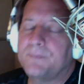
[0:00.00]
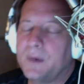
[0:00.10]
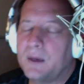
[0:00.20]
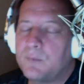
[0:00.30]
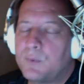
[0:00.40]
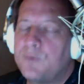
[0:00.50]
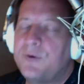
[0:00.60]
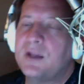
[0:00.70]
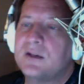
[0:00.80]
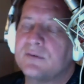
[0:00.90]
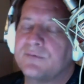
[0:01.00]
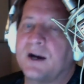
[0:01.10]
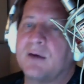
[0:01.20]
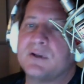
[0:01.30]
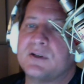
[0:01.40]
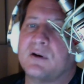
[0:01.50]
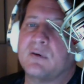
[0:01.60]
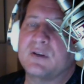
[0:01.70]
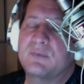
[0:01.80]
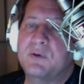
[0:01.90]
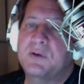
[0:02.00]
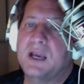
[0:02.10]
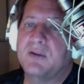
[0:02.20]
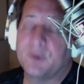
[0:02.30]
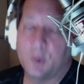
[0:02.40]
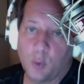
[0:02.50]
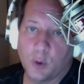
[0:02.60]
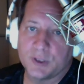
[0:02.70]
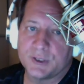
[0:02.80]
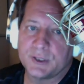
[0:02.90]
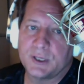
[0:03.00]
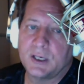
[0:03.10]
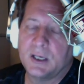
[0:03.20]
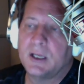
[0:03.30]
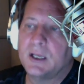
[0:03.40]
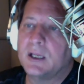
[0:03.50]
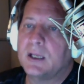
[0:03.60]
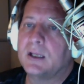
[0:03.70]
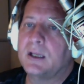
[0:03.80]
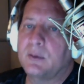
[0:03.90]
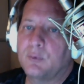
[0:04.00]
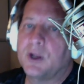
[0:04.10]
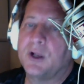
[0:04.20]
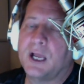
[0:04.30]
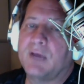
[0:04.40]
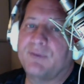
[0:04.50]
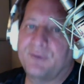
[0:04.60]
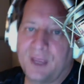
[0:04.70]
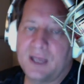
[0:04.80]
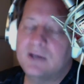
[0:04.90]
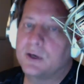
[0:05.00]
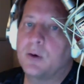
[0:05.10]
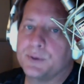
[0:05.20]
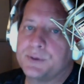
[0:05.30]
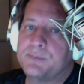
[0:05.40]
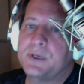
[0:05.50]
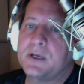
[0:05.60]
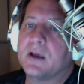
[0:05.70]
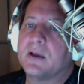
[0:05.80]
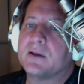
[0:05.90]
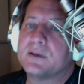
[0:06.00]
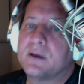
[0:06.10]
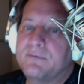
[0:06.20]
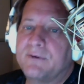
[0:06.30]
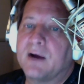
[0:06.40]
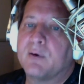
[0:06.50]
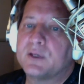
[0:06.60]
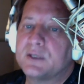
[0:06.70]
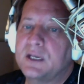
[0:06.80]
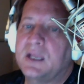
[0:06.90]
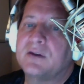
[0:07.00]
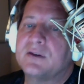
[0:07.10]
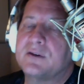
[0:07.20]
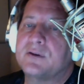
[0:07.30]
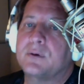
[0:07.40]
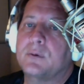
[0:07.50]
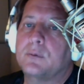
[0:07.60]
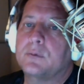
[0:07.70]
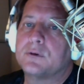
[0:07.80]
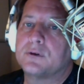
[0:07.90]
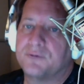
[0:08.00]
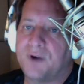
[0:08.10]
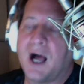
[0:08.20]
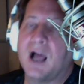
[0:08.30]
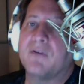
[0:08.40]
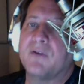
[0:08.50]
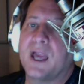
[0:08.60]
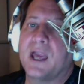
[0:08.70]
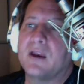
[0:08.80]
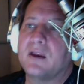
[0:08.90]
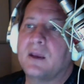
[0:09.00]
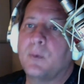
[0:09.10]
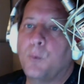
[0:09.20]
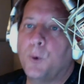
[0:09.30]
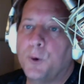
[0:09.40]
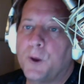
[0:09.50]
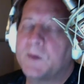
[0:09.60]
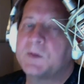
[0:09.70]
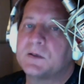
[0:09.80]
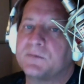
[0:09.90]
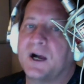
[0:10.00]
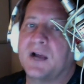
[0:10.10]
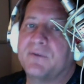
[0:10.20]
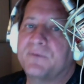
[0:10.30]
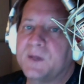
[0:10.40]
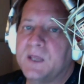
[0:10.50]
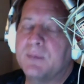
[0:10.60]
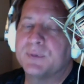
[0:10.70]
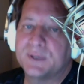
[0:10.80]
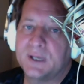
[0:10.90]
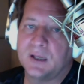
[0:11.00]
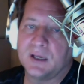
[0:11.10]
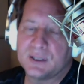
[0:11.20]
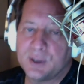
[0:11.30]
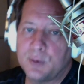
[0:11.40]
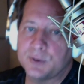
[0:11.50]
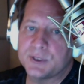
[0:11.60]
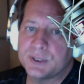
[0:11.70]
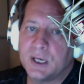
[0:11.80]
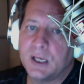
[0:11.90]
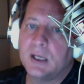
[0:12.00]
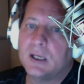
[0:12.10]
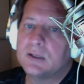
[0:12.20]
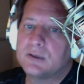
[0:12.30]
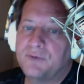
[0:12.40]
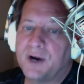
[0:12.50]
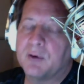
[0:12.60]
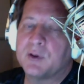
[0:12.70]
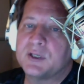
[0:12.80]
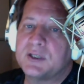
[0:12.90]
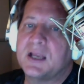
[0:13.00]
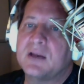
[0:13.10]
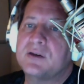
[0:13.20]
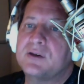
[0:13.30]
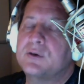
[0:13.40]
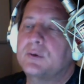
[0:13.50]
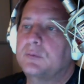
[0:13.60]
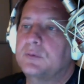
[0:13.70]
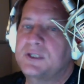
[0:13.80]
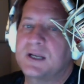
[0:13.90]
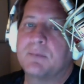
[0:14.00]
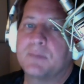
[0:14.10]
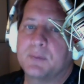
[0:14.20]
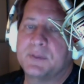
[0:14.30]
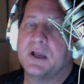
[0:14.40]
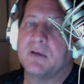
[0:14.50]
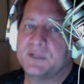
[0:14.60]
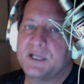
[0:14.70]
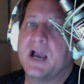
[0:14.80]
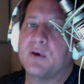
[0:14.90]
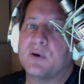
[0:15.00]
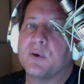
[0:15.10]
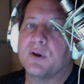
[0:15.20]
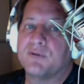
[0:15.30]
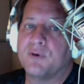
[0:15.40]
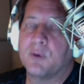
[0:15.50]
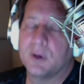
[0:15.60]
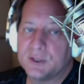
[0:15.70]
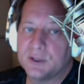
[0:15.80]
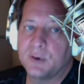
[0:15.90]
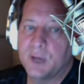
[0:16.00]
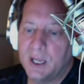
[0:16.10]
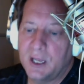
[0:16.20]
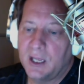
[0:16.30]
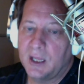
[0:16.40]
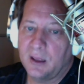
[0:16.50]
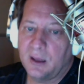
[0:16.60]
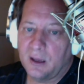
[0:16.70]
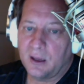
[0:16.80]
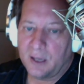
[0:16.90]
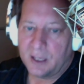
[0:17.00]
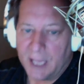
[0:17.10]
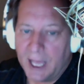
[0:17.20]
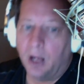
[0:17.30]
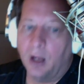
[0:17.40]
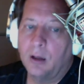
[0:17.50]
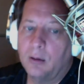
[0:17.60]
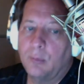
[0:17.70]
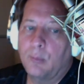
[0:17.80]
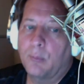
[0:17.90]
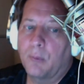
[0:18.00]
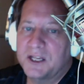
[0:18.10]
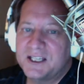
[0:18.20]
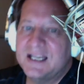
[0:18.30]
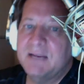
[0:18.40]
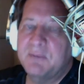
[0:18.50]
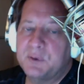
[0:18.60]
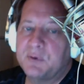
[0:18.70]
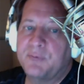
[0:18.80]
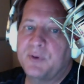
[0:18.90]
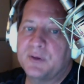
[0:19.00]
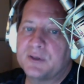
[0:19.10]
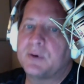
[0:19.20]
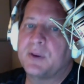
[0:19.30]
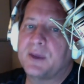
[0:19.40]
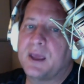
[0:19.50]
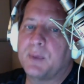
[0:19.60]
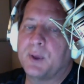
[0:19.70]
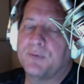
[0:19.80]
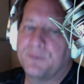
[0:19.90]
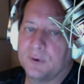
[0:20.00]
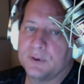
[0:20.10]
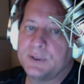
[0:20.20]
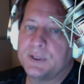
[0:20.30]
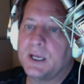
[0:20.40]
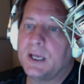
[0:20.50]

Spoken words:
in movies, viruses always mutate for the worse. In real life, they don't, because a virus needs to survive, and it will not survive if it keeps on killing its hosts. So viruses tend to dumb themselves down going forward. So L seems to have been the strain that came out first.